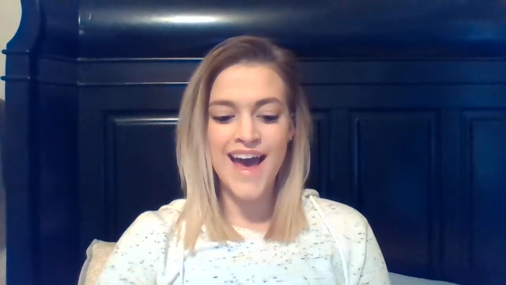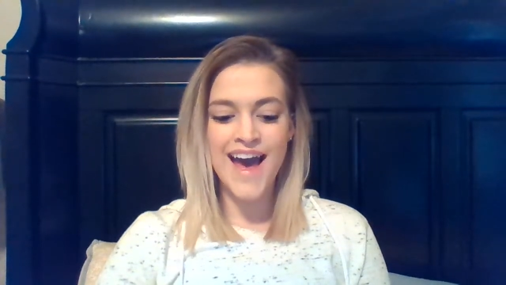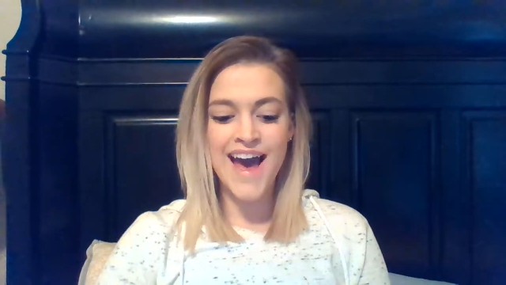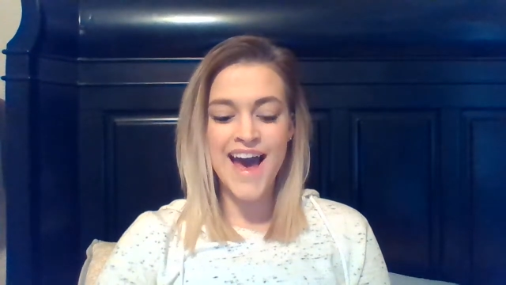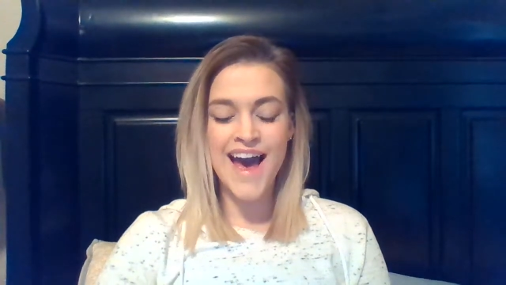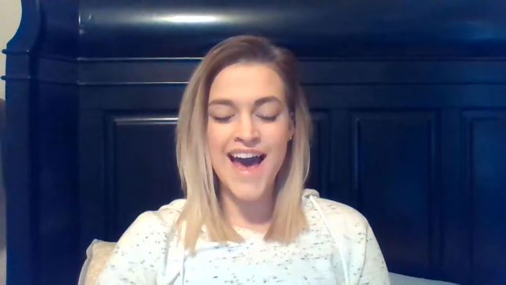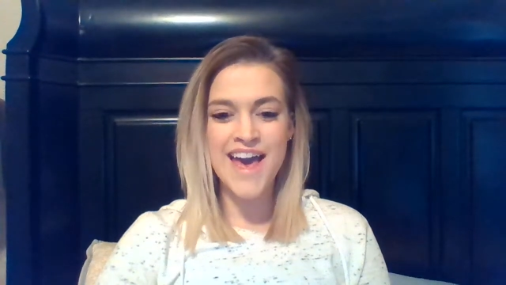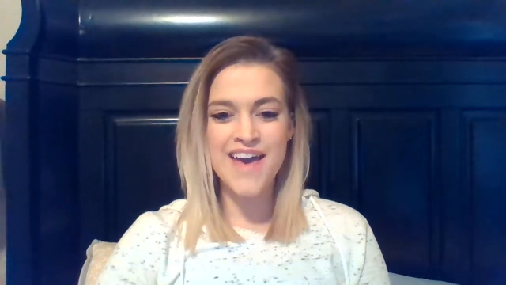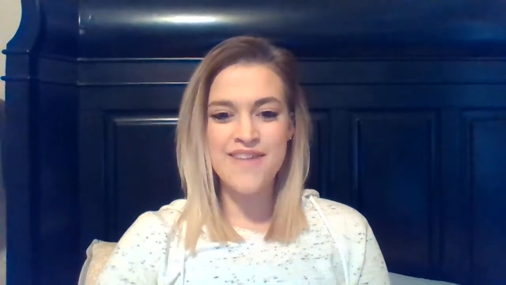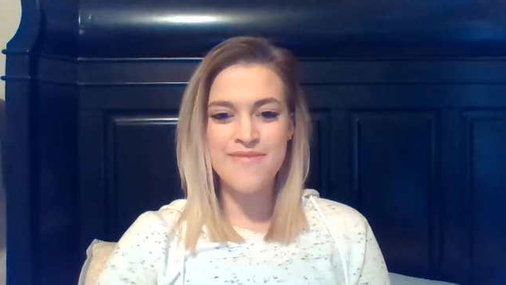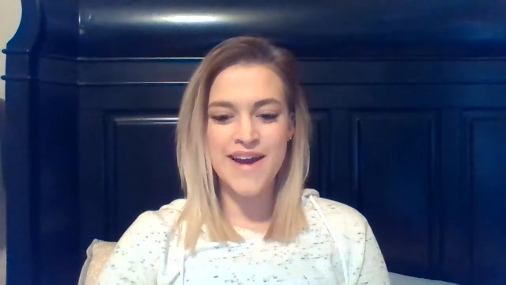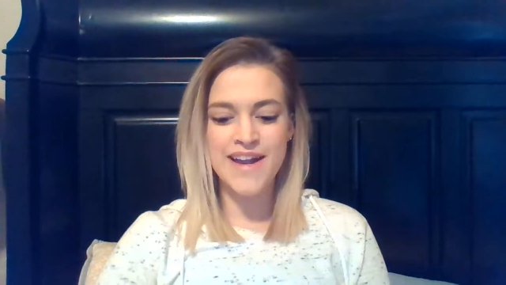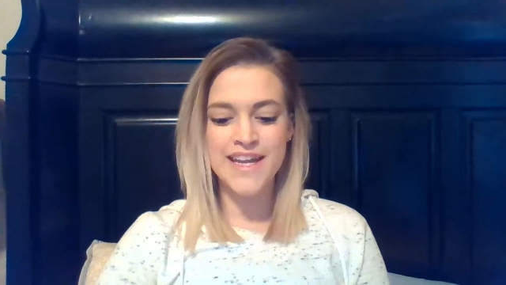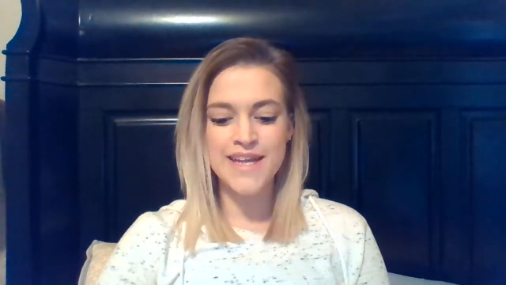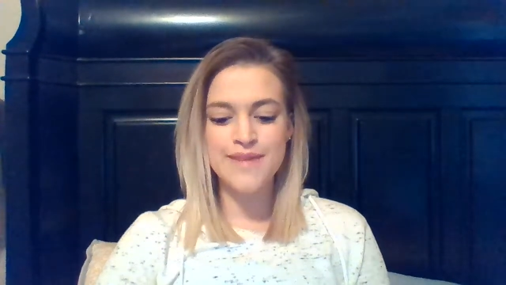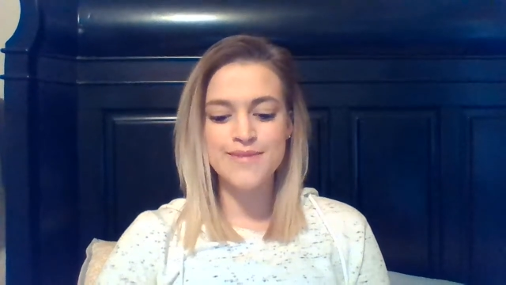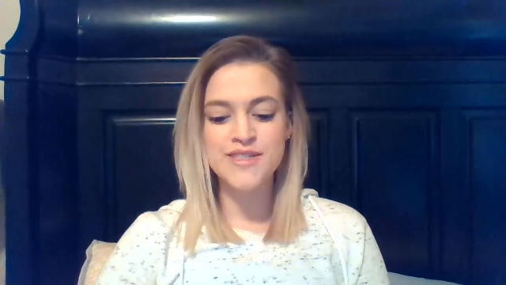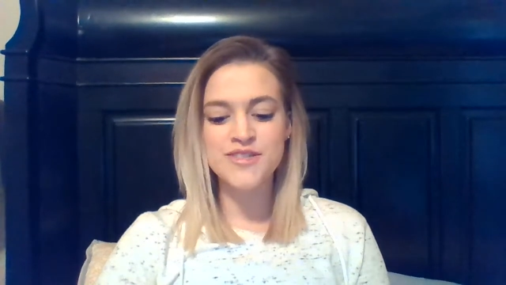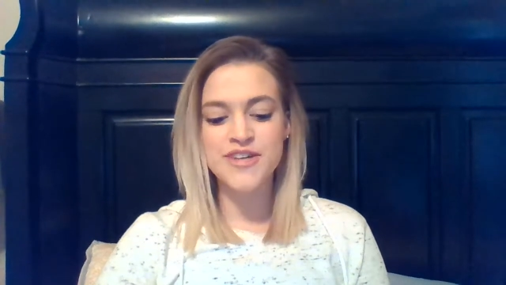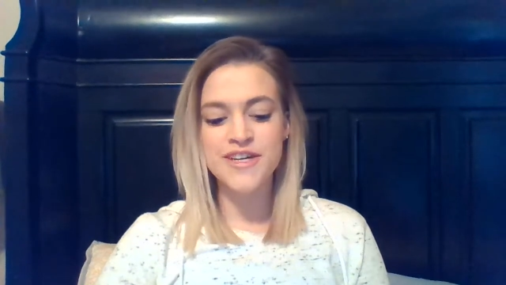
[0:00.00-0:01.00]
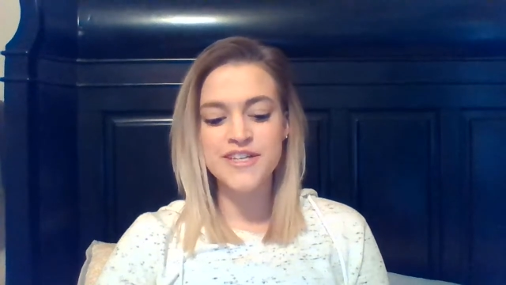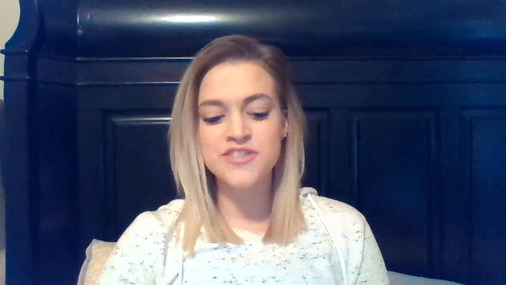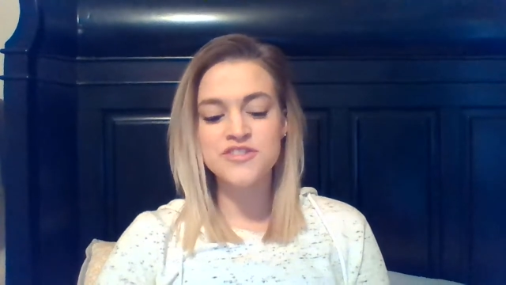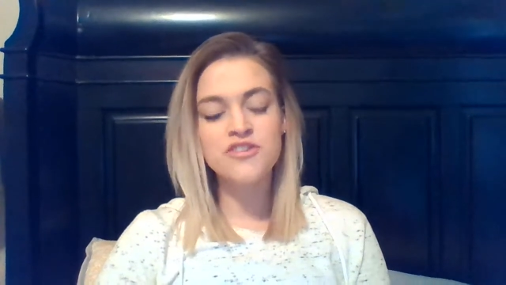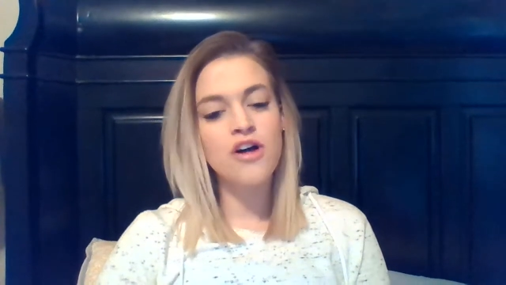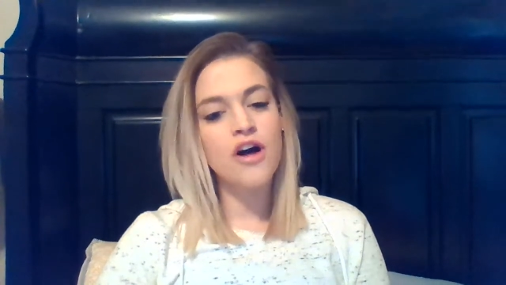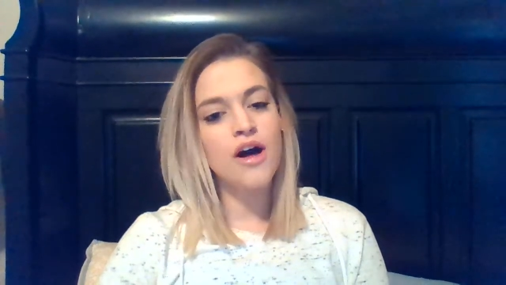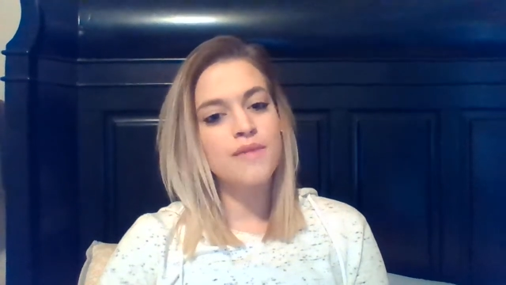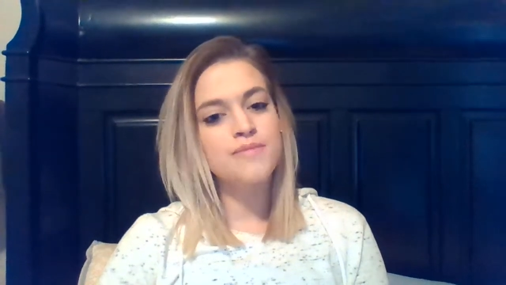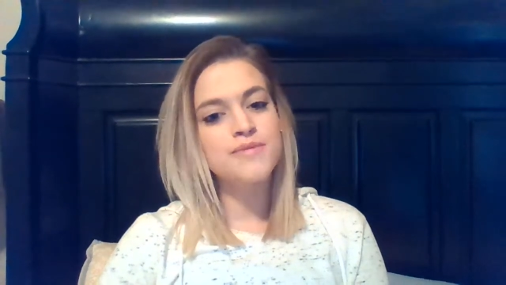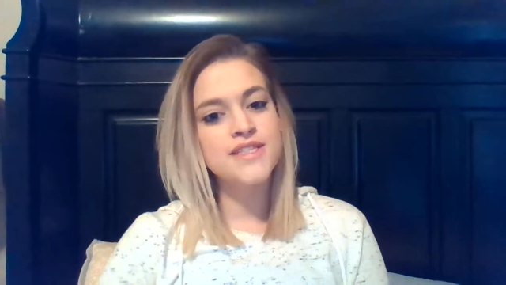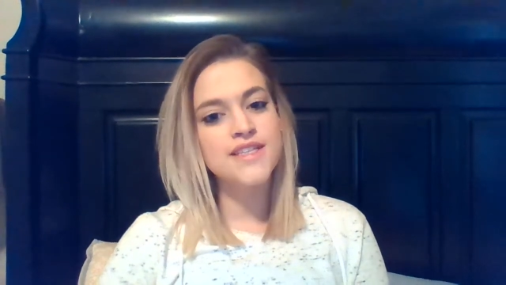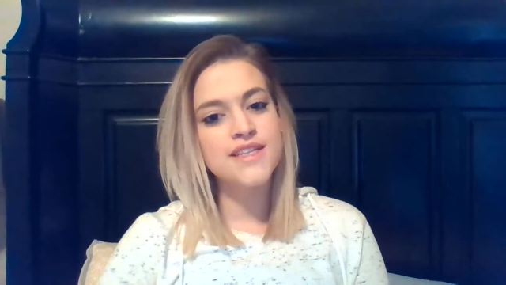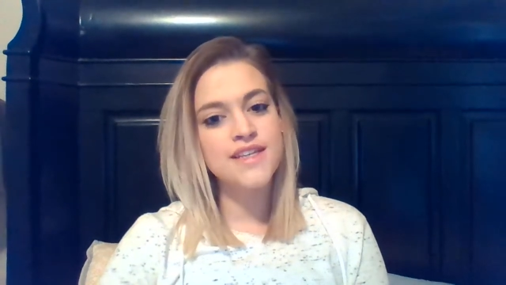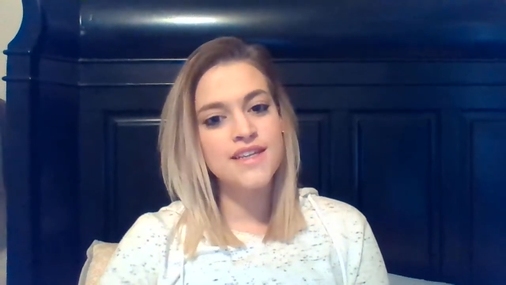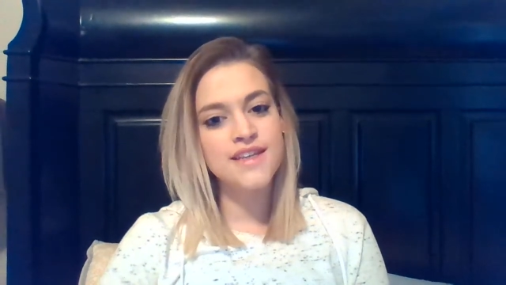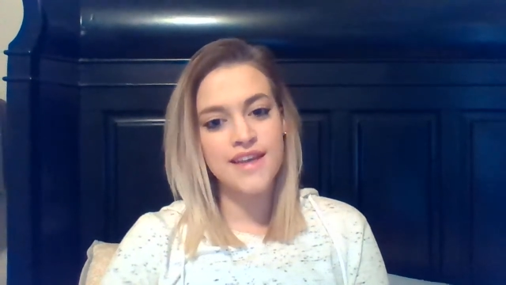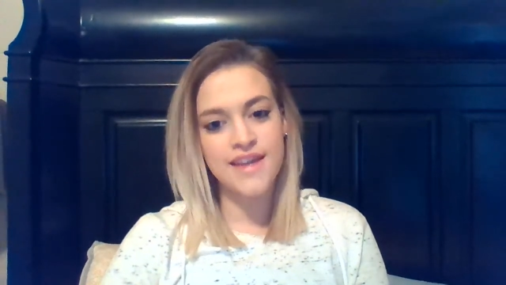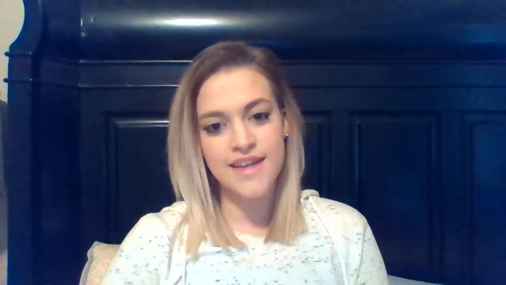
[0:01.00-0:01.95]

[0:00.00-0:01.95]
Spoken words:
Hi, my name is Rachel Hobson,